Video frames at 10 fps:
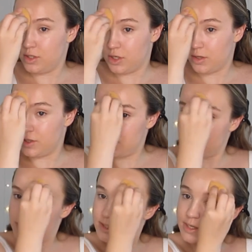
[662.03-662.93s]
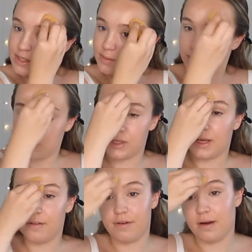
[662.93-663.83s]
to Childhood New Studies, which was
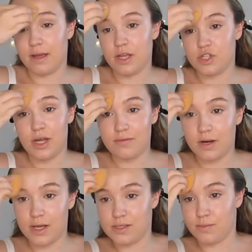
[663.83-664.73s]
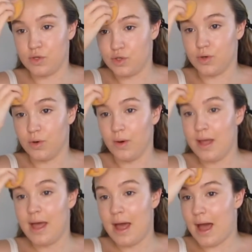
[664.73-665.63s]
like a very generalised module,
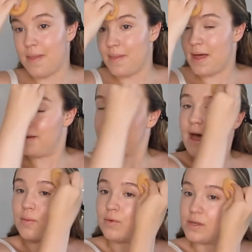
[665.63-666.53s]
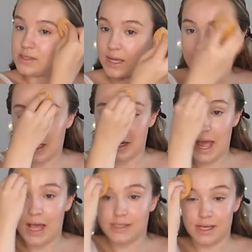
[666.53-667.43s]
and then that was like an
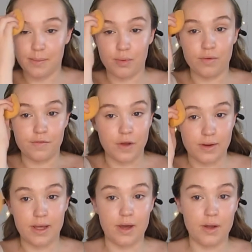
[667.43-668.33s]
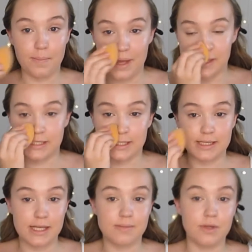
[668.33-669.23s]
essay portfolio based
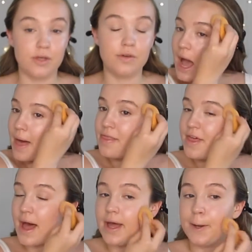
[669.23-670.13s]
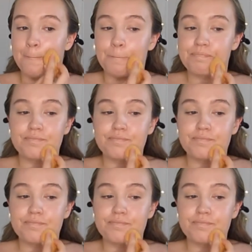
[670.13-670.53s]
assessment, and then